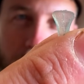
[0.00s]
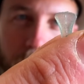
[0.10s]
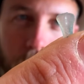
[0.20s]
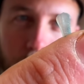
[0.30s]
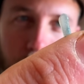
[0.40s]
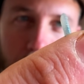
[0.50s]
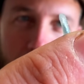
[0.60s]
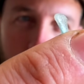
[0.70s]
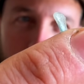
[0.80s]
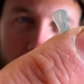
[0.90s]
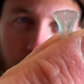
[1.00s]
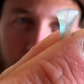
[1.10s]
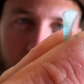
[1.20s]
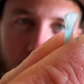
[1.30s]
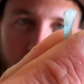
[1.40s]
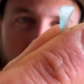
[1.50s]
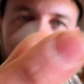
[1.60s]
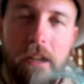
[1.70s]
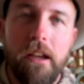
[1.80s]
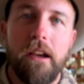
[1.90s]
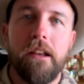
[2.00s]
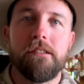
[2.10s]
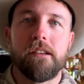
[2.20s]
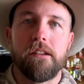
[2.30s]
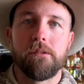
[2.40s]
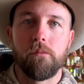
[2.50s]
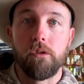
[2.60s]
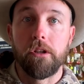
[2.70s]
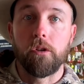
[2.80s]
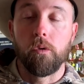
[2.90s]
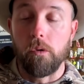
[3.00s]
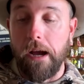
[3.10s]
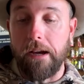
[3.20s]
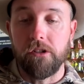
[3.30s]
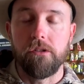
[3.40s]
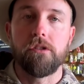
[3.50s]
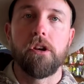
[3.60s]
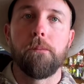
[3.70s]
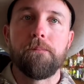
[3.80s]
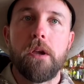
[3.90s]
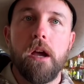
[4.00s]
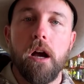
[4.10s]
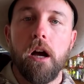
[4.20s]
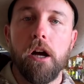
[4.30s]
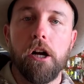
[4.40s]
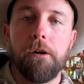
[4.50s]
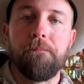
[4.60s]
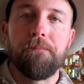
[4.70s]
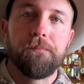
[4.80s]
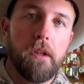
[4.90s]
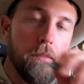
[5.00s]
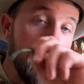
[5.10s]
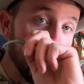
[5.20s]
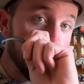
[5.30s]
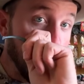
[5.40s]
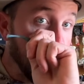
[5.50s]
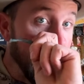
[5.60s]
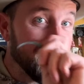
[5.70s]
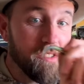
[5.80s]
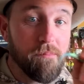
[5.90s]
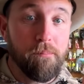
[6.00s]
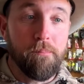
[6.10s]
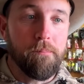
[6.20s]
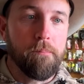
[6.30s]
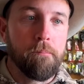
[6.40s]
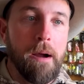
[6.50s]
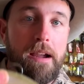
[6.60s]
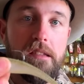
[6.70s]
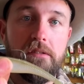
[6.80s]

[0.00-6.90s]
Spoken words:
little flat paddle tail on it, and it's got some really cool action. So, that's my